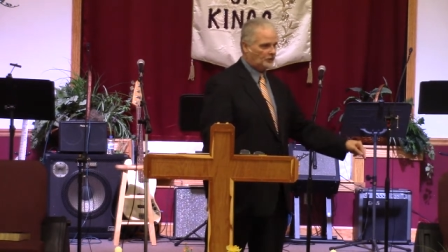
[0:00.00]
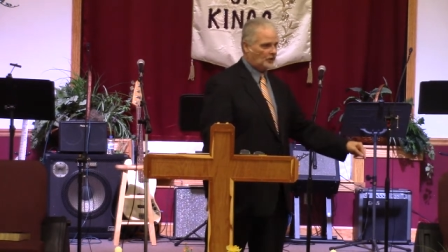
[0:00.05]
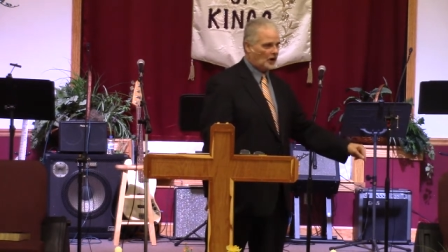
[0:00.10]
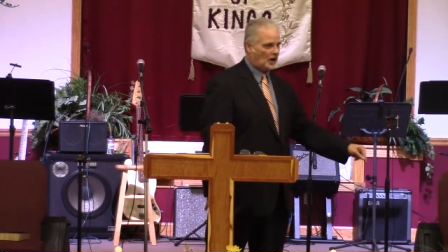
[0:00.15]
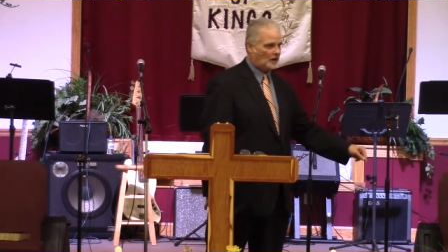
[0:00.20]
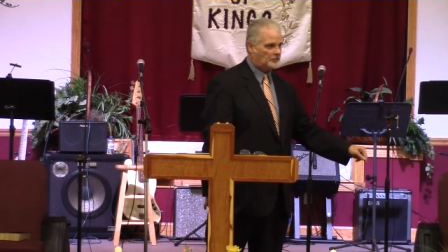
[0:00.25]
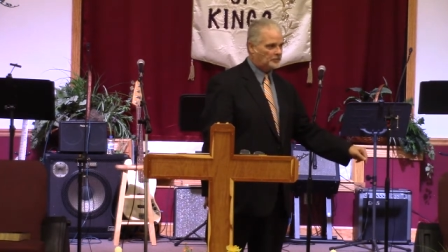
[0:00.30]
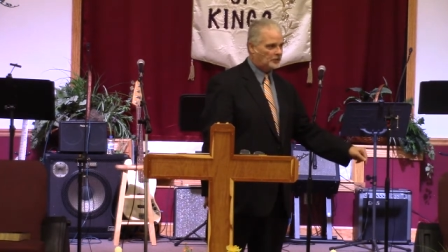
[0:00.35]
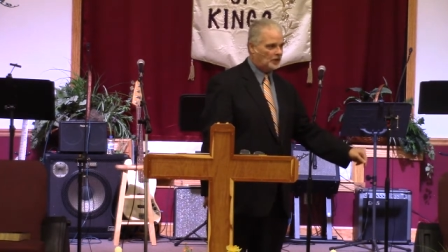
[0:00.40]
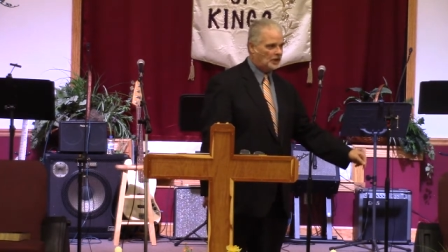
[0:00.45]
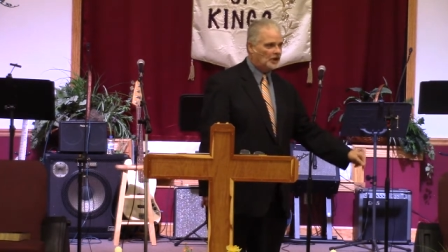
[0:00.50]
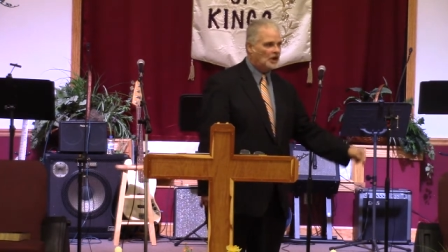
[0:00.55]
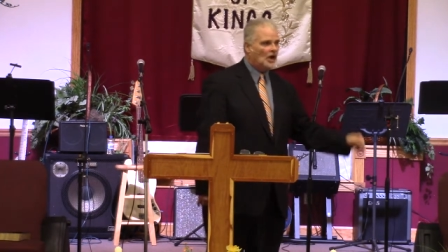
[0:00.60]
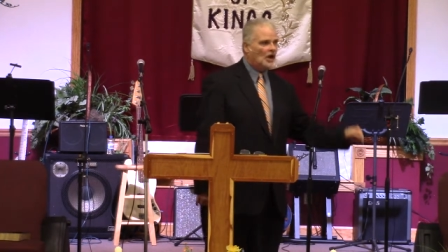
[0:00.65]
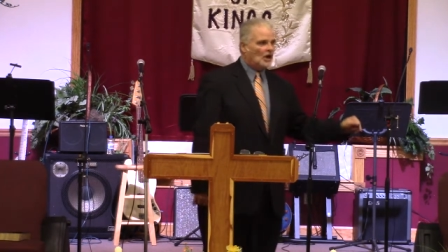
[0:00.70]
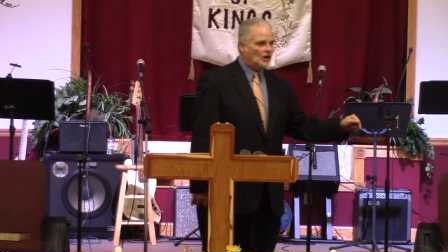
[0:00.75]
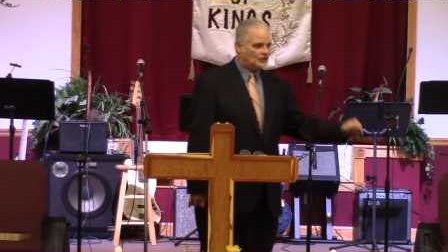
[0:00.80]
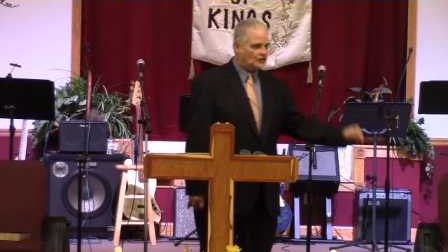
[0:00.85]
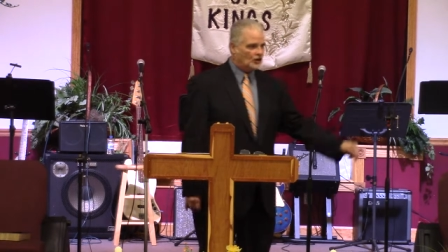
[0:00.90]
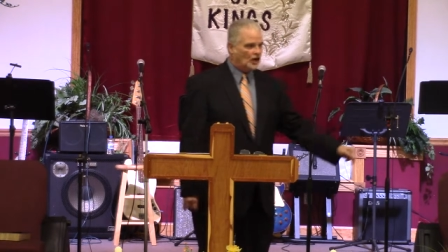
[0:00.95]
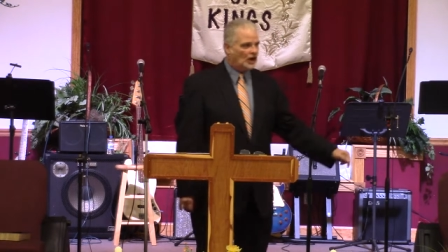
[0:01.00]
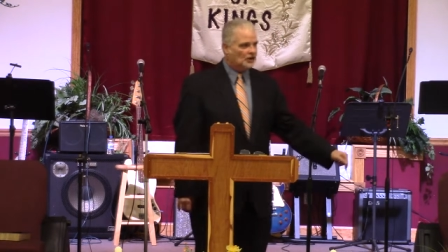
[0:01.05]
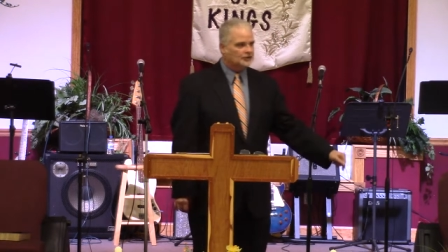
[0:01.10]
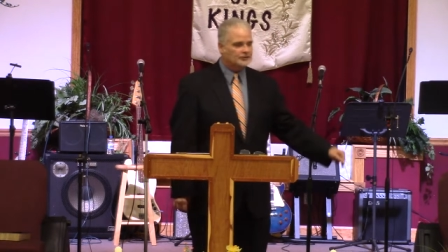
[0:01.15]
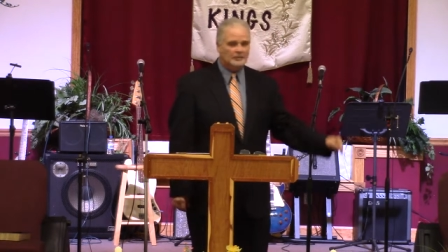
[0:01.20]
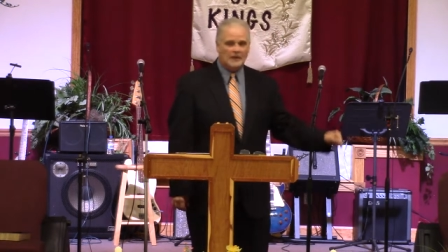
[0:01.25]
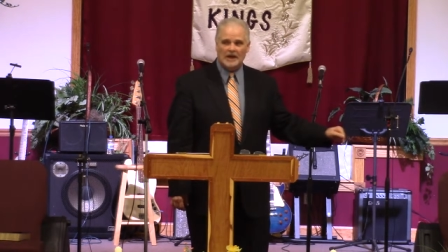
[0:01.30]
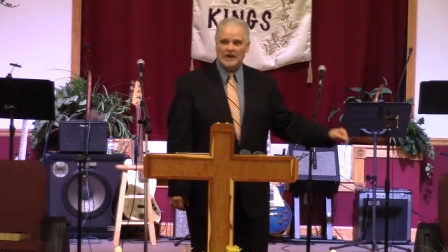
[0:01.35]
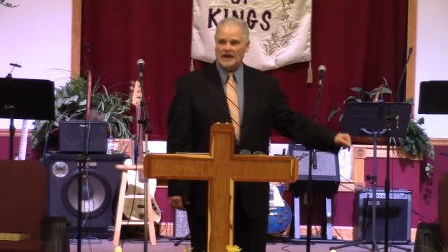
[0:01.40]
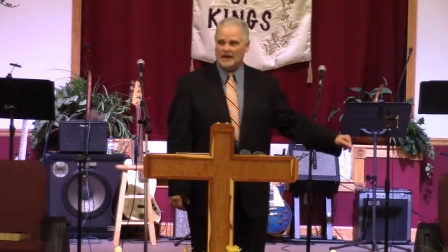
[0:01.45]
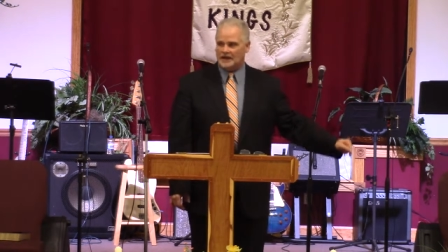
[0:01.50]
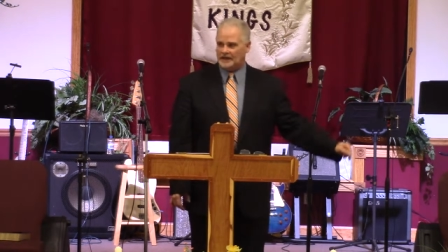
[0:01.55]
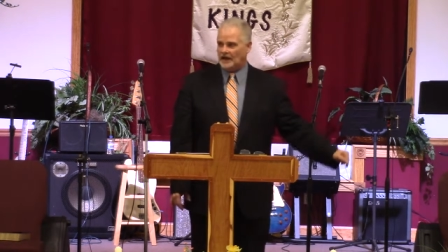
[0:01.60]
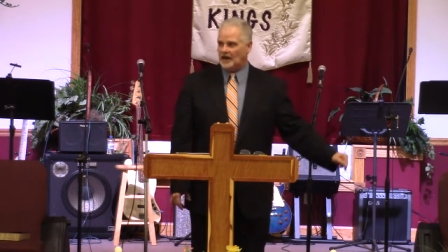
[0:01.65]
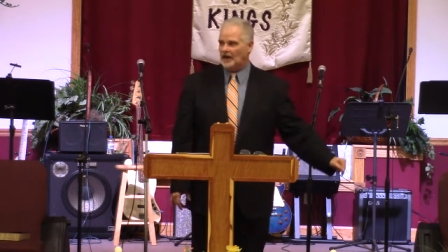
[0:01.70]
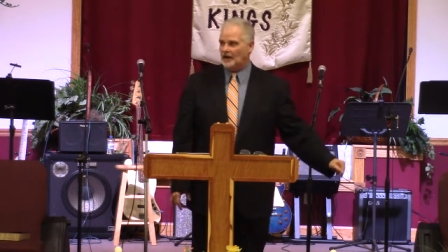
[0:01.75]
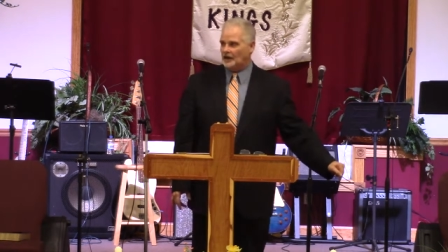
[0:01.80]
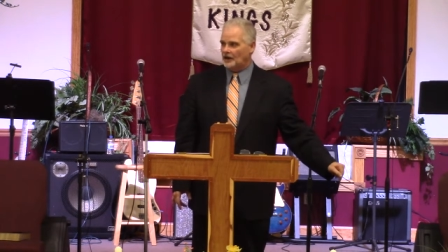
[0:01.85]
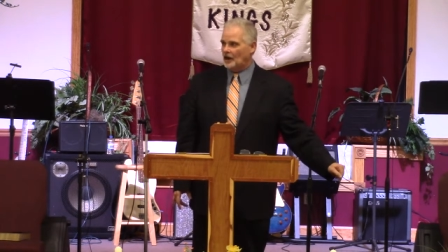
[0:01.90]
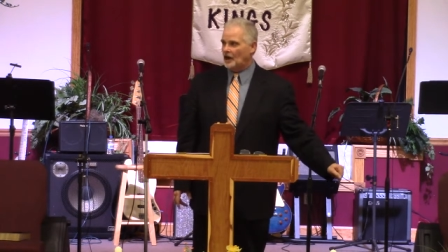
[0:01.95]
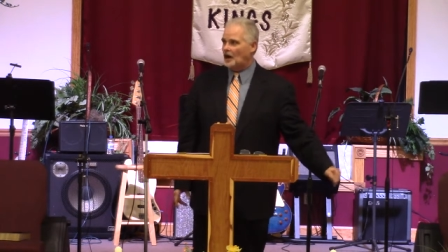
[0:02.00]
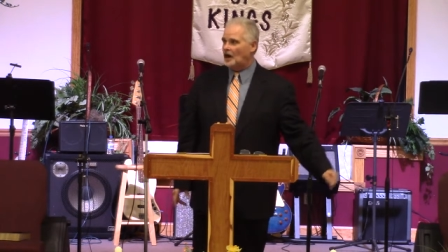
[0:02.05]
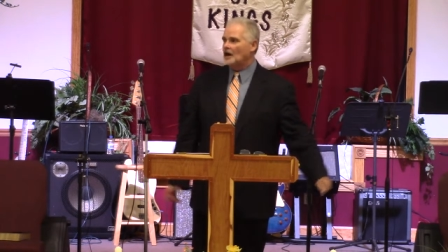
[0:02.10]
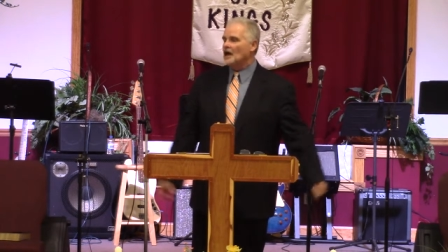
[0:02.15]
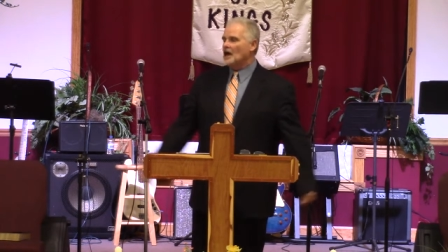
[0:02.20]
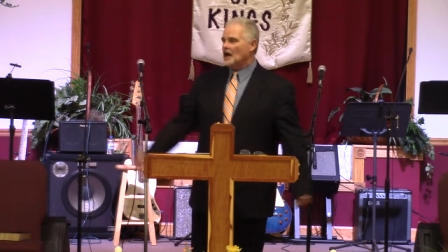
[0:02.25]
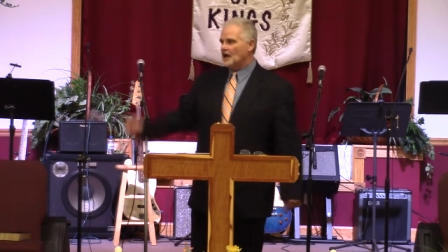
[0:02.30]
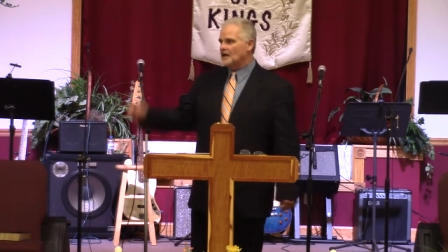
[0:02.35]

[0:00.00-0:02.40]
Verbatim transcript: properly, trust me, it cannot.